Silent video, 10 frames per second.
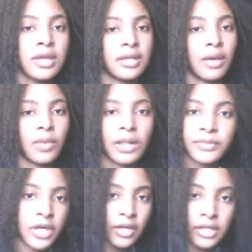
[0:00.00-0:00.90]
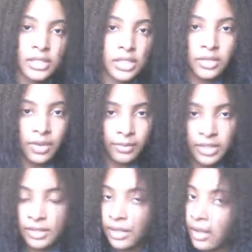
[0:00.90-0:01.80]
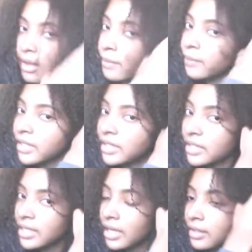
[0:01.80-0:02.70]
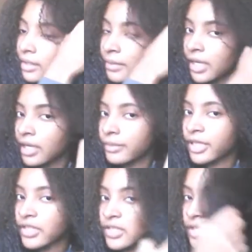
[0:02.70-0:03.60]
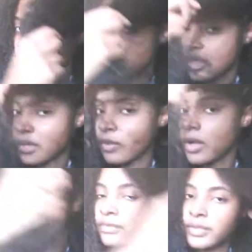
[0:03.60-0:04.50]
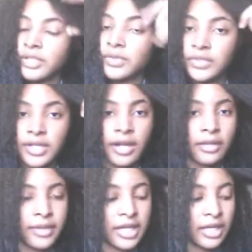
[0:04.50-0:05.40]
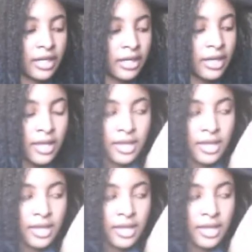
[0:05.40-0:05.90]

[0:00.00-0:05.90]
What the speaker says: Now while I'm talking to you, I'm going to be detangling my hair because it does take a while for me to style my hair,